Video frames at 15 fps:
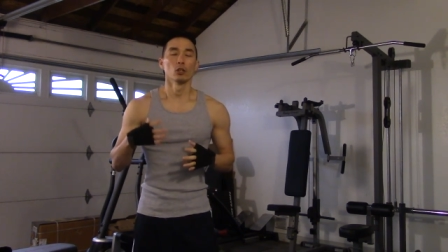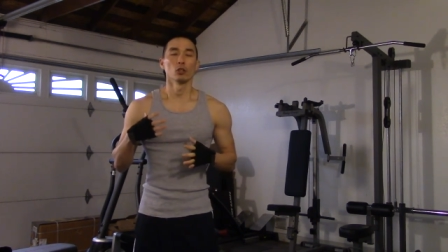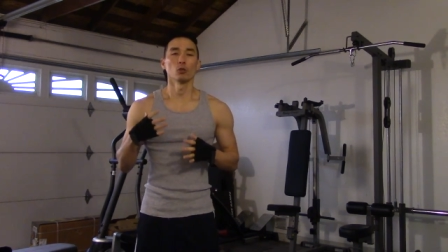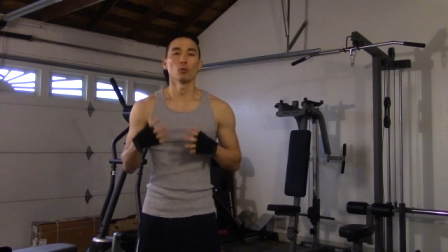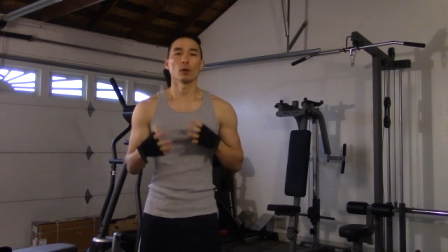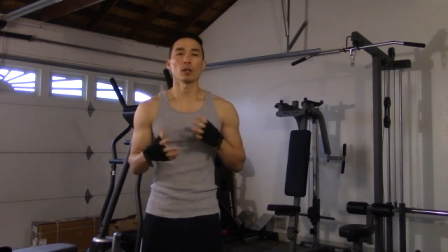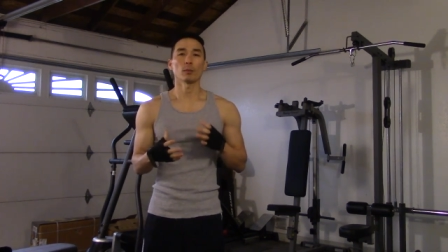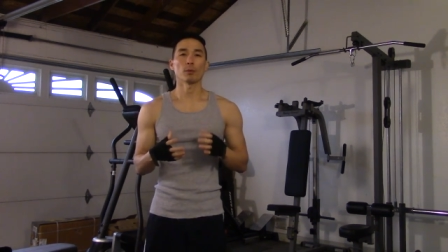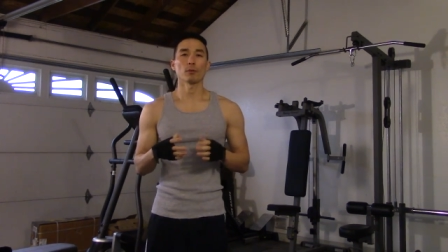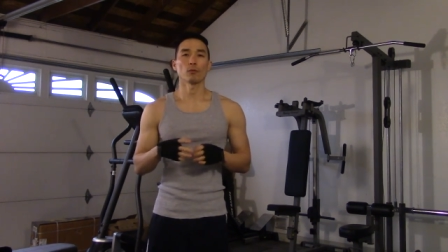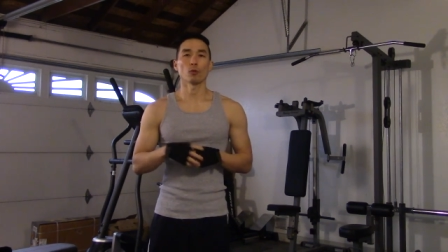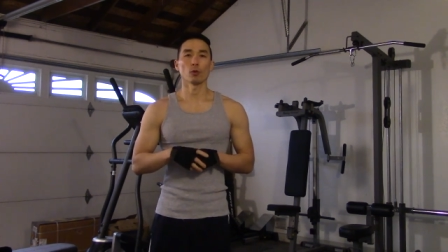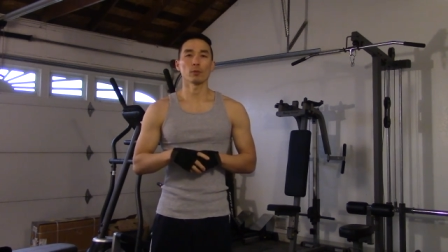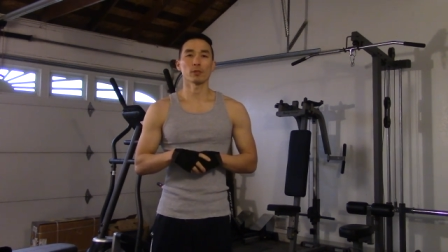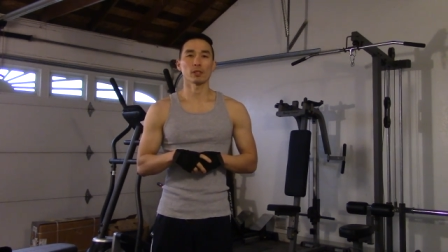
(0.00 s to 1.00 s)
you want to
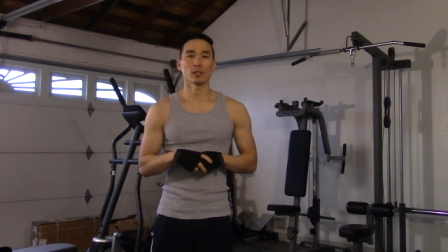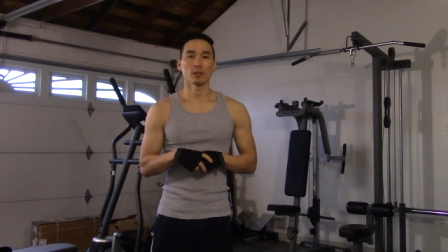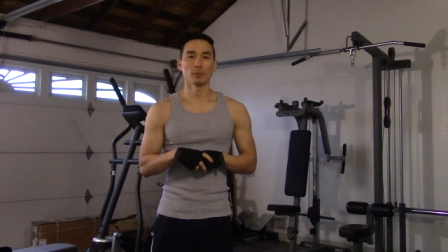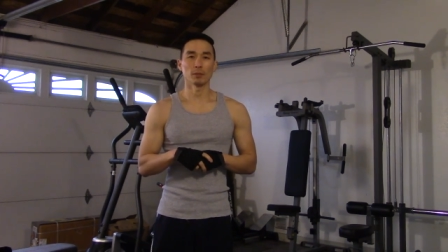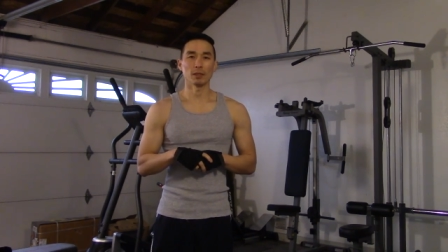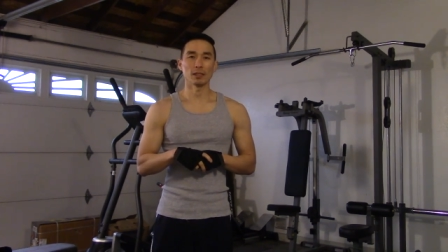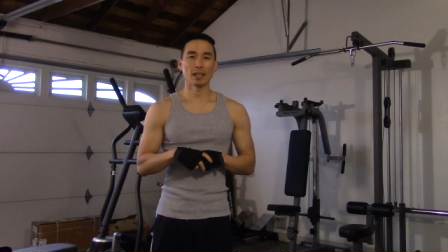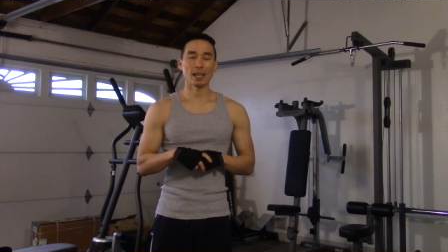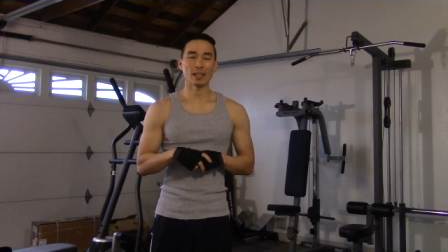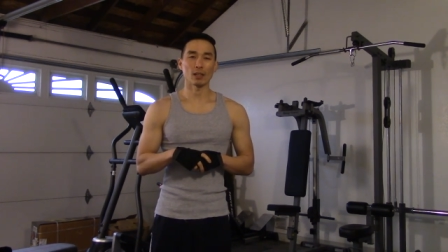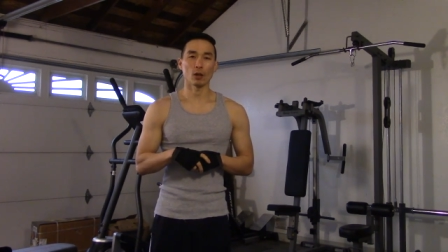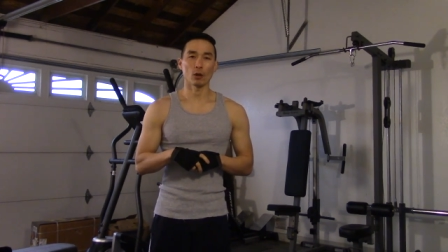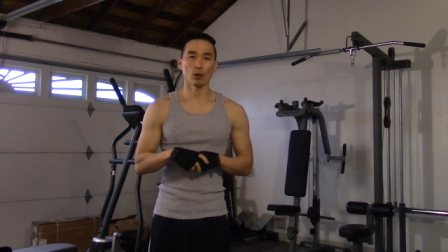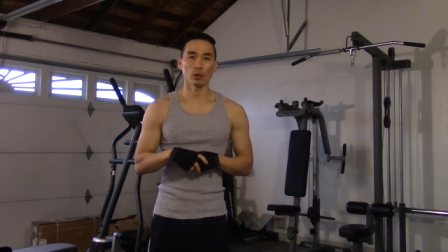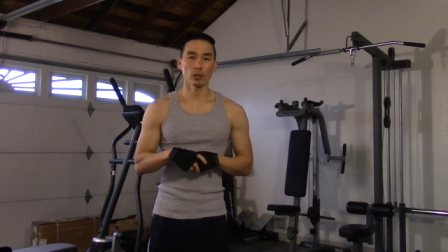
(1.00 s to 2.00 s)
perform some light
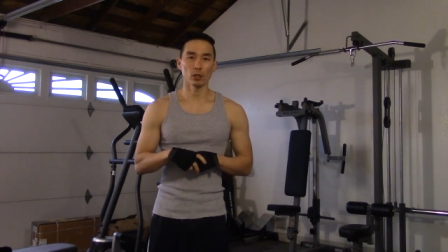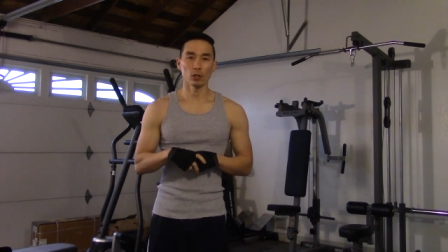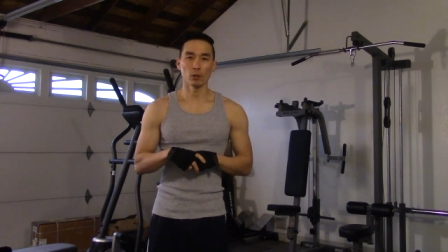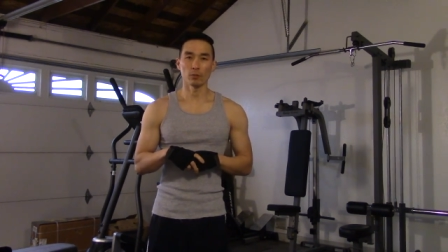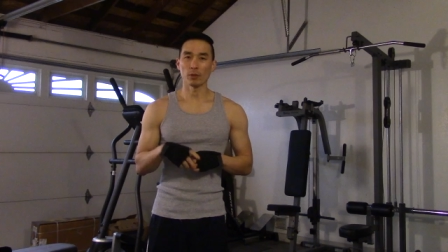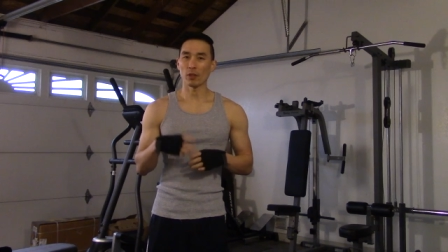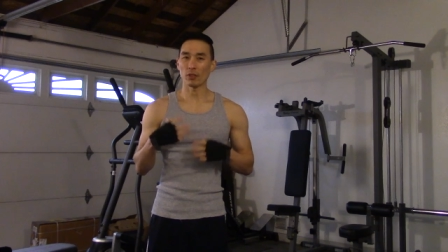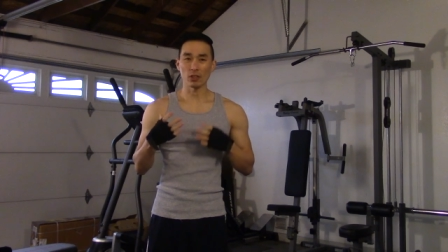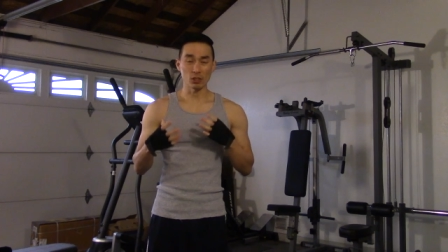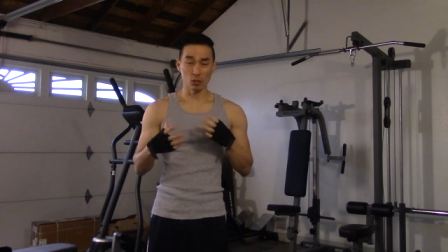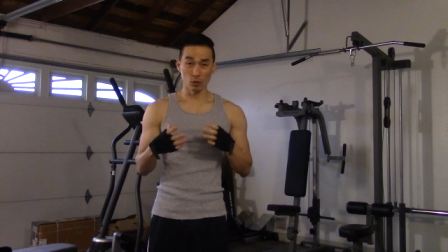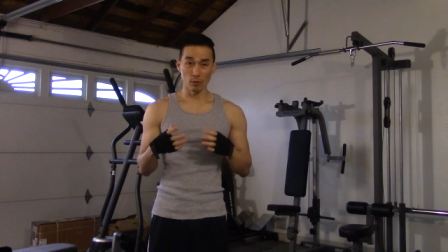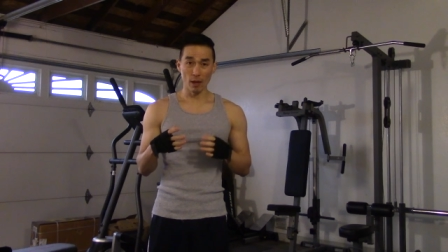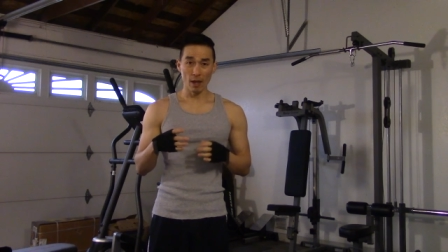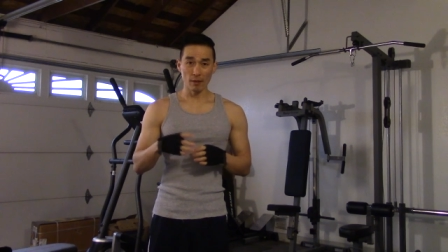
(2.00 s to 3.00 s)
cardio, nothing
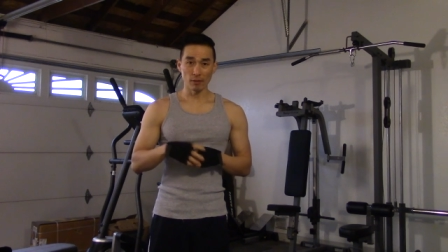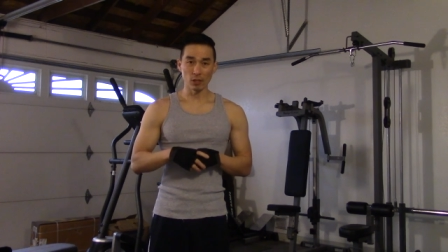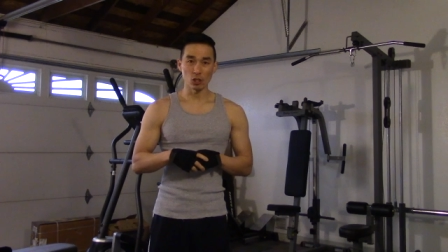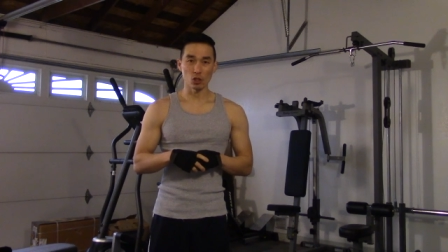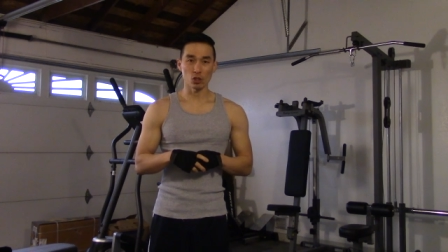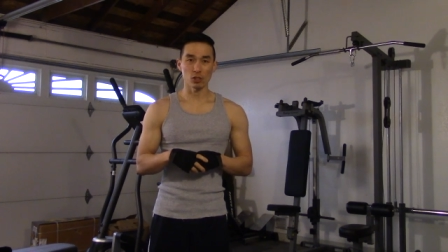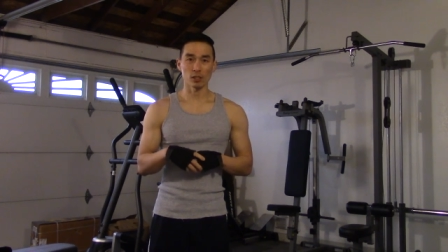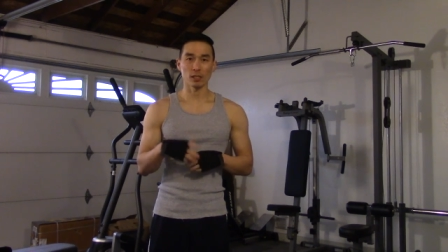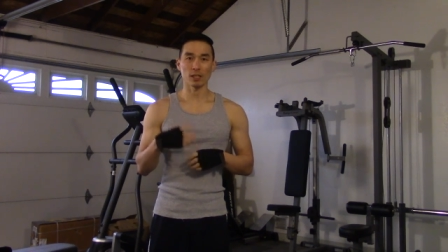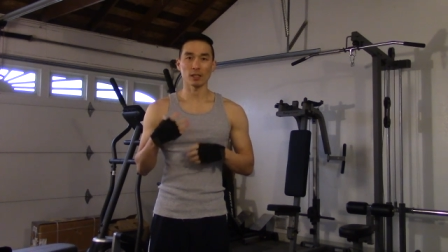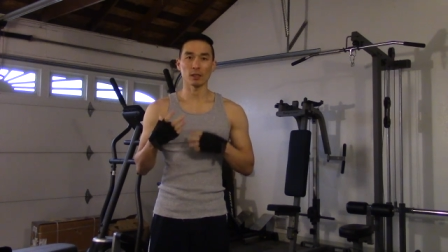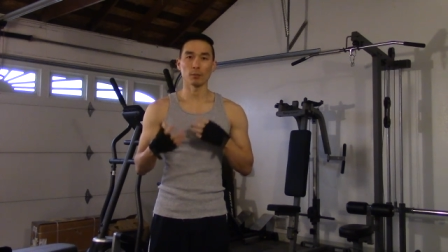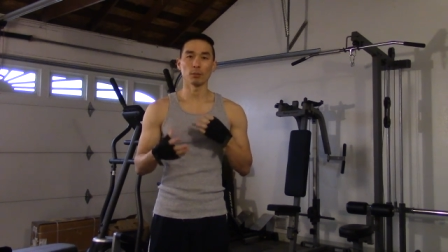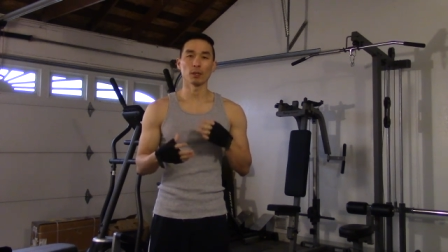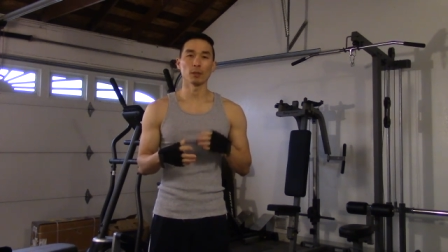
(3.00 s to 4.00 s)
too heavy, just to
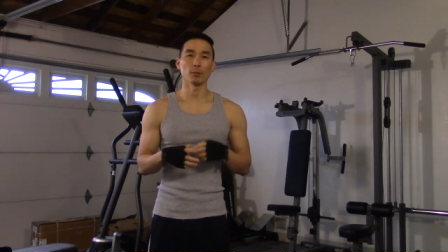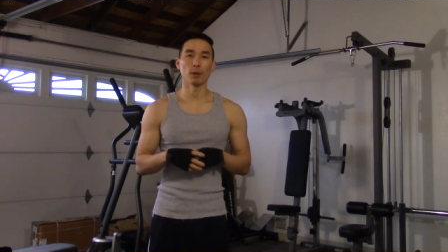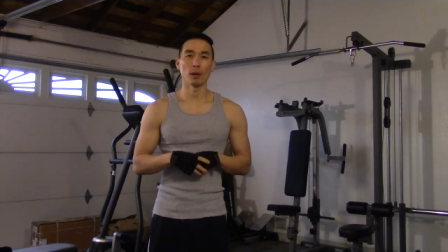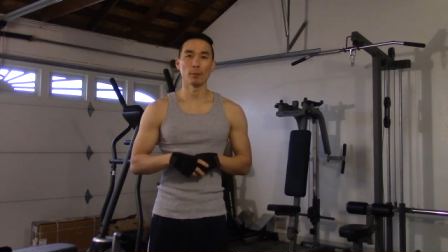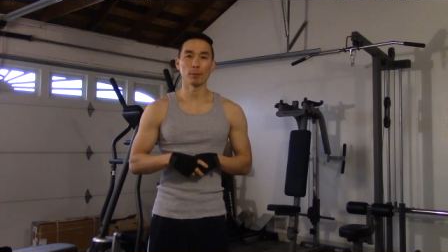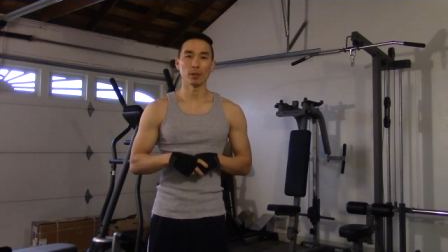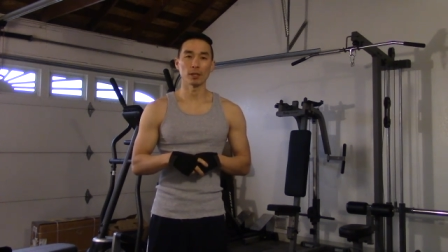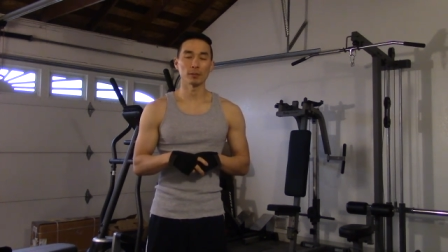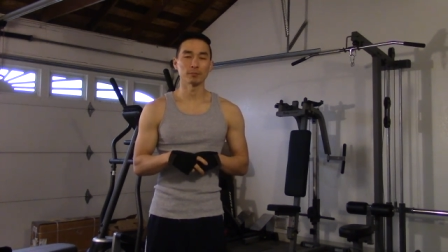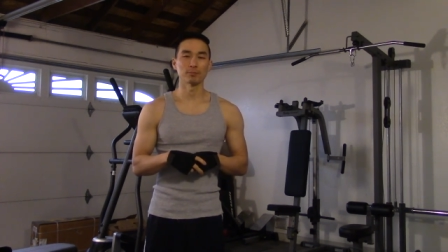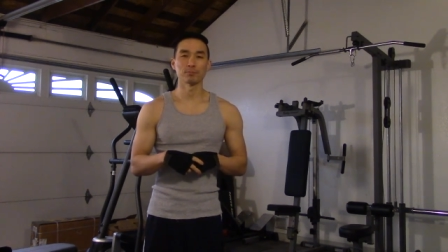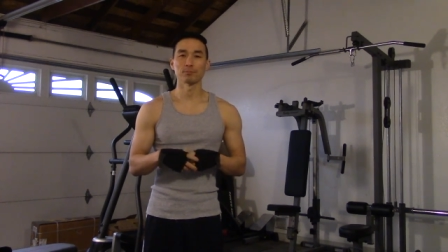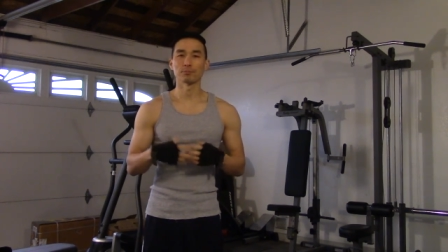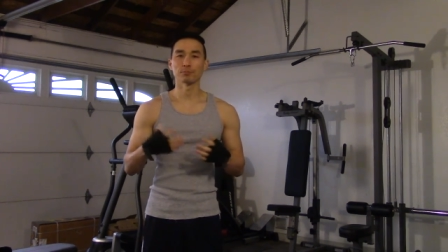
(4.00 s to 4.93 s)
get the blood pumping.